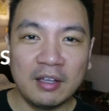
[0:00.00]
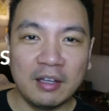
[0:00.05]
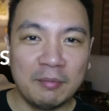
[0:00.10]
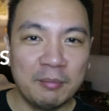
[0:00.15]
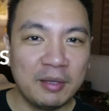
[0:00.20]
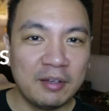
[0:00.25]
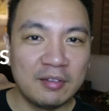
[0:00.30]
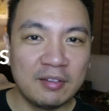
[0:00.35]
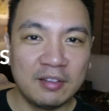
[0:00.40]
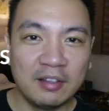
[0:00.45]

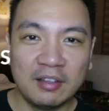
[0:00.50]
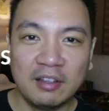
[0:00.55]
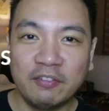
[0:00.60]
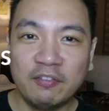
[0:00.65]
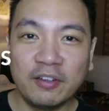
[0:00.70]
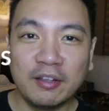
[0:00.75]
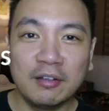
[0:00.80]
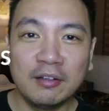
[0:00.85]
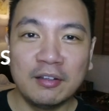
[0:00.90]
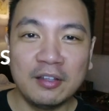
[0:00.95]
Amidst the
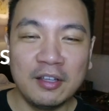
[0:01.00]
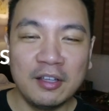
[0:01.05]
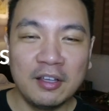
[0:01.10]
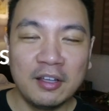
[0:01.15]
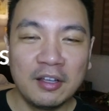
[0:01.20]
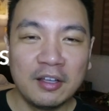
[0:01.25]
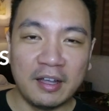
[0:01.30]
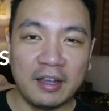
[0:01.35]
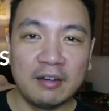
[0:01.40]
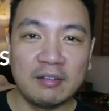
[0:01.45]
difficulty,
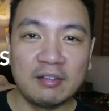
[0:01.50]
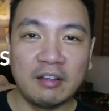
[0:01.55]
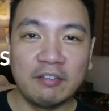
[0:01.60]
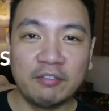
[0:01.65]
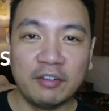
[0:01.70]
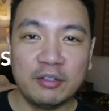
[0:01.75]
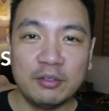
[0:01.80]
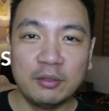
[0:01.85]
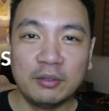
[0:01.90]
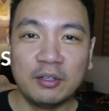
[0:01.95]
clients have
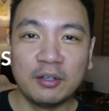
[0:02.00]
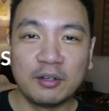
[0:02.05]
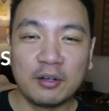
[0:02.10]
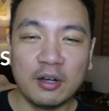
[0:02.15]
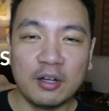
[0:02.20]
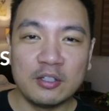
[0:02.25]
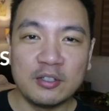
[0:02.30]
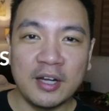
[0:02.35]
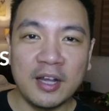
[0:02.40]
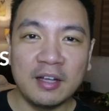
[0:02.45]
renewed their
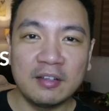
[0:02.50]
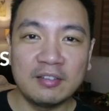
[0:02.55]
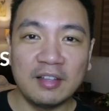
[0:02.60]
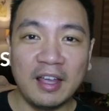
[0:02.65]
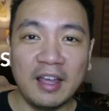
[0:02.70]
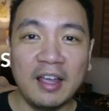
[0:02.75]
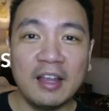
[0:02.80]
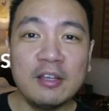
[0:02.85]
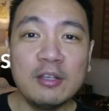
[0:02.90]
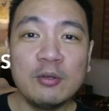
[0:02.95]
contracts
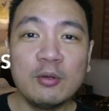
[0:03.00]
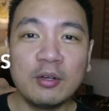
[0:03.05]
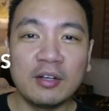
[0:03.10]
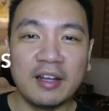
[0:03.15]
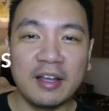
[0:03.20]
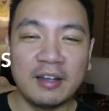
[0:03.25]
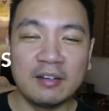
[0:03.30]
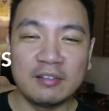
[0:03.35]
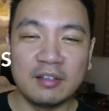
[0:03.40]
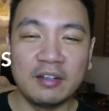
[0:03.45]
and new
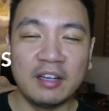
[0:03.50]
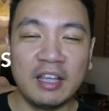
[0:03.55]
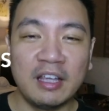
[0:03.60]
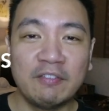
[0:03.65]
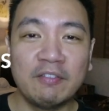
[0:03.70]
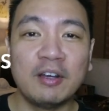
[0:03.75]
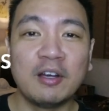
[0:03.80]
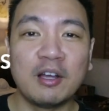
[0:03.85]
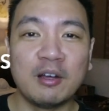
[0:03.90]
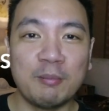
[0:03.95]
clients are
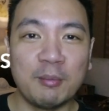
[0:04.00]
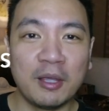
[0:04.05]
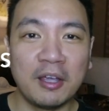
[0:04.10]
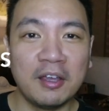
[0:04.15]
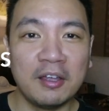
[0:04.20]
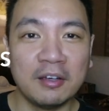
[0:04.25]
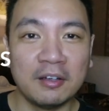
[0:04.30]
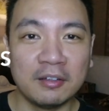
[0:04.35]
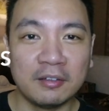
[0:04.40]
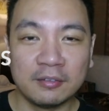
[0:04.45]
even
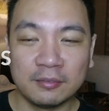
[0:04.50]
coming in.